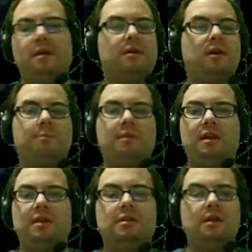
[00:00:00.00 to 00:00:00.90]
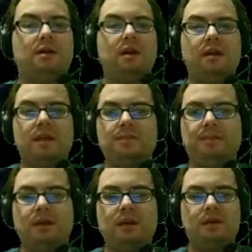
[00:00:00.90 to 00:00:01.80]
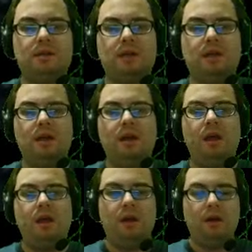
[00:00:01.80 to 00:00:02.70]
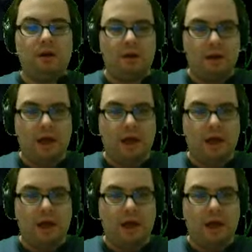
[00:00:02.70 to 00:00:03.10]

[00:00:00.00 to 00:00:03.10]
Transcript: I've been doing some other LPs. A lot of that's because,